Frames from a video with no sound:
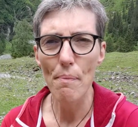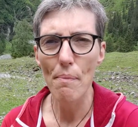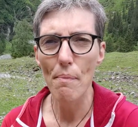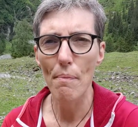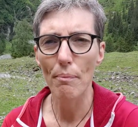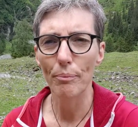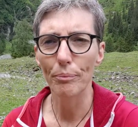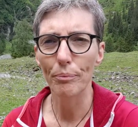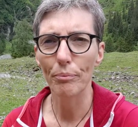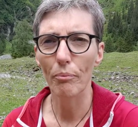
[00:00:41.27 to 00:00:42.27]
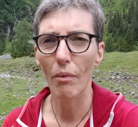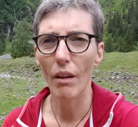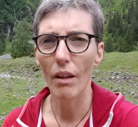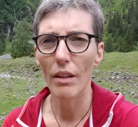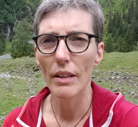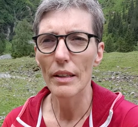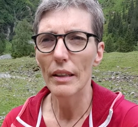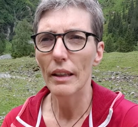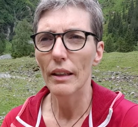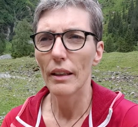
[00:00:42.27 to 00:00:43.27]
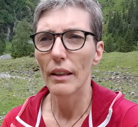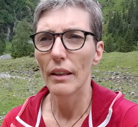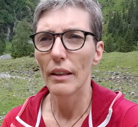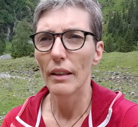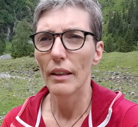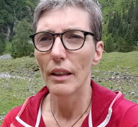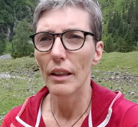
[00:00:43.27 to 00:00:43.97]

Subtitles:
Nothing is said.